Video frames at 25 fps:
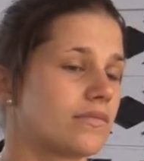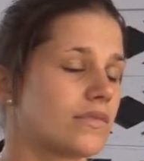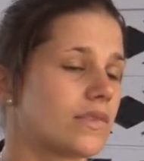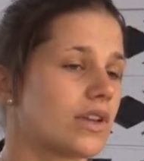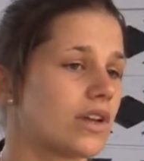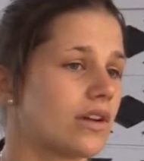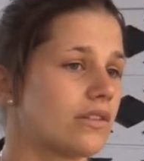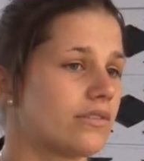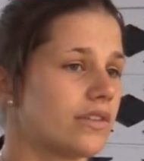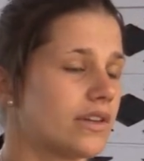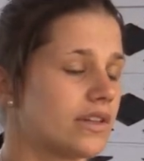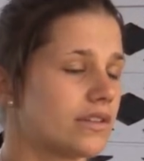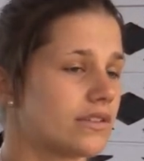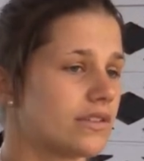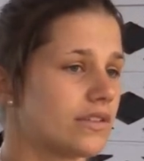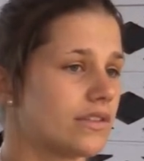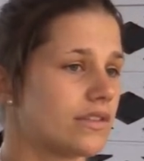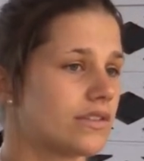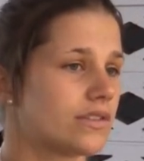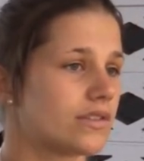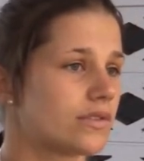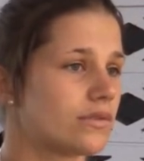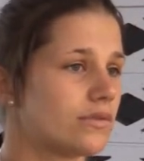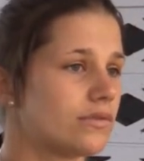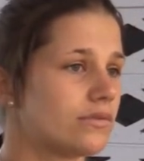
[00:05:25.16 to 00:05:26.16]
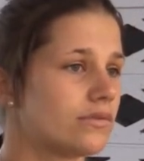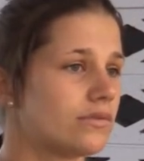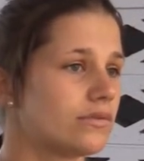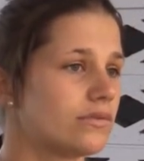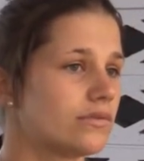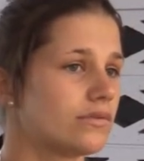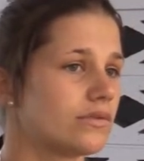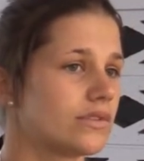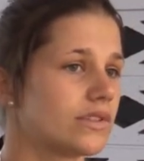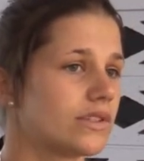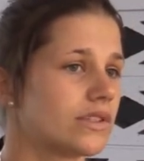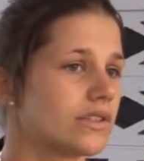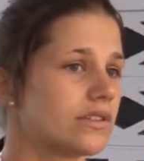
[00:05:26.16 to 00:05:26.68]
go around to the
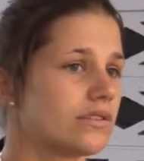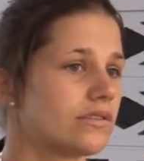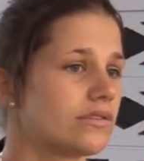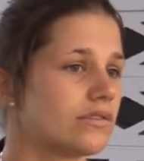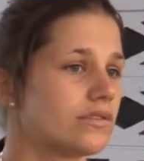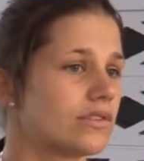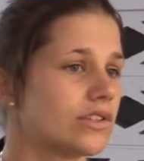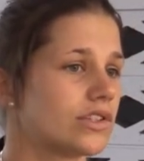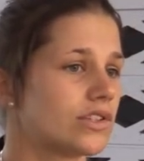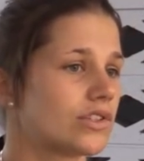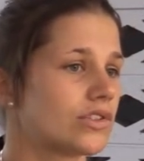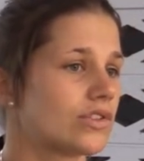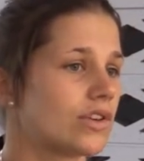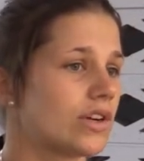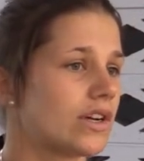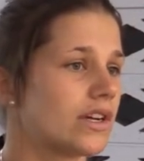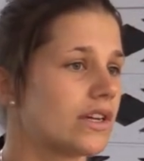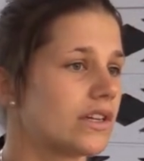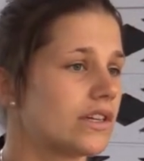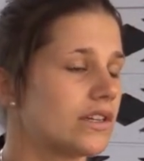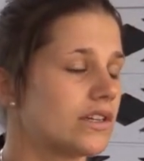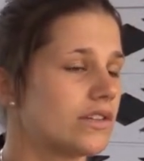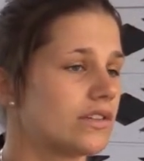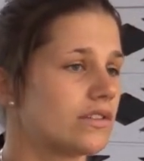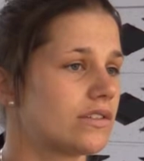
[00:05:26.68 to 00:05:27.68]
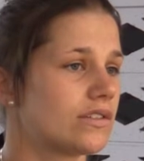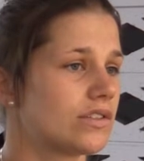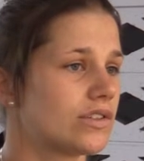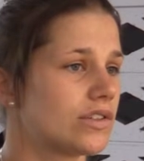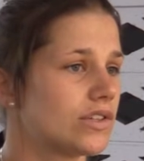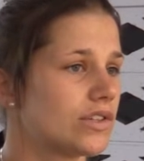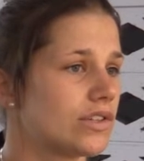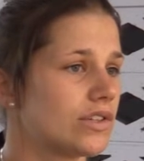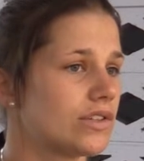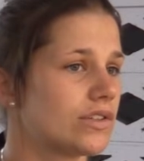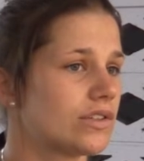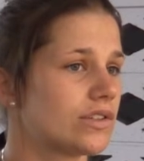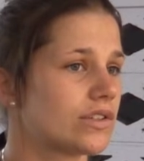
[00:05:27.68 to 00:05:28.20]
schools and just try and
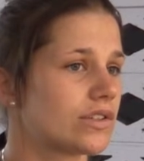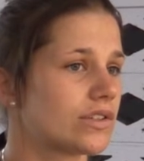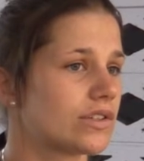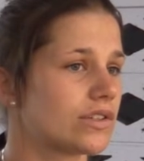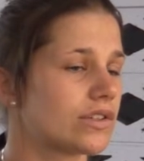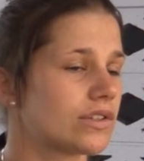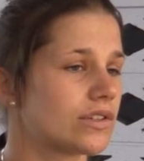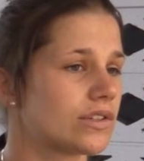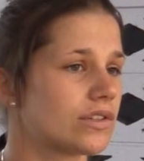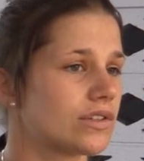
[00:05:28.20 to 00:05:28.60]
introduce